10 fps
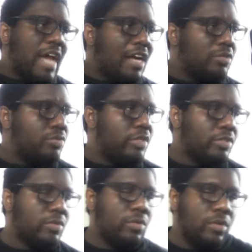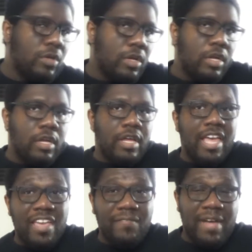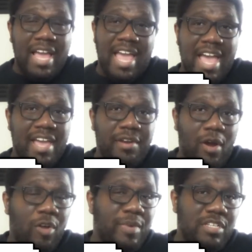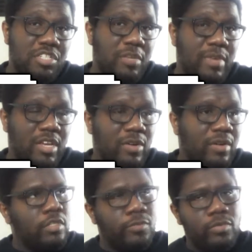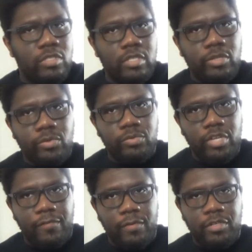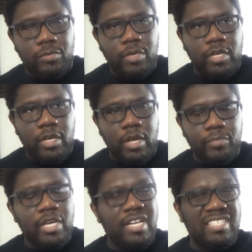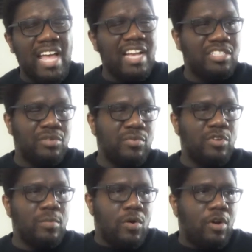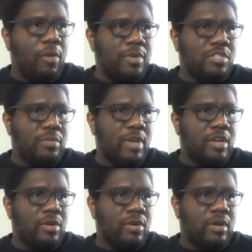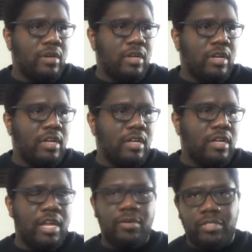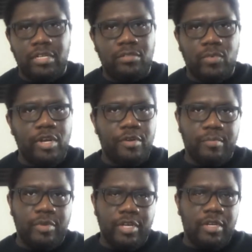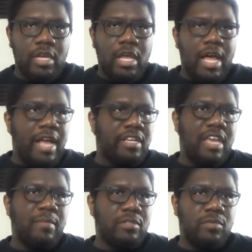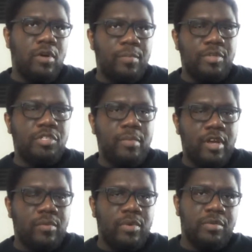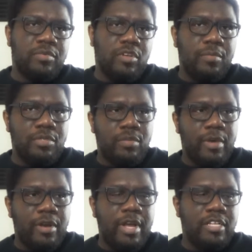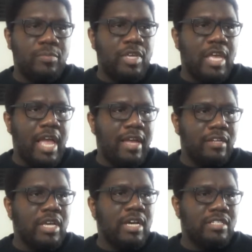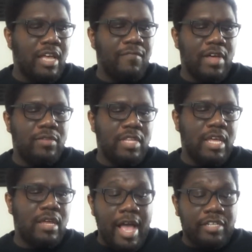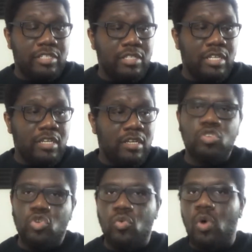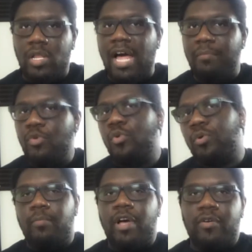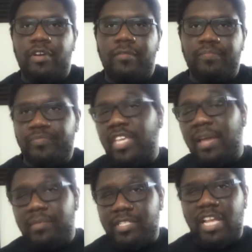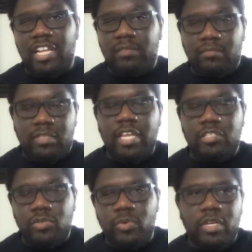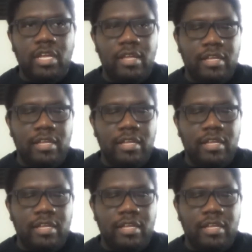Dr. Driscoll, if I had RPG Maker, this one's a little different to me because I actually grew up on RPG Maker. I know it sounds weird, but I came into RPG Maker when it was RPG Maker XP, and because I found that I actually knew a lot more about game design thanks to it.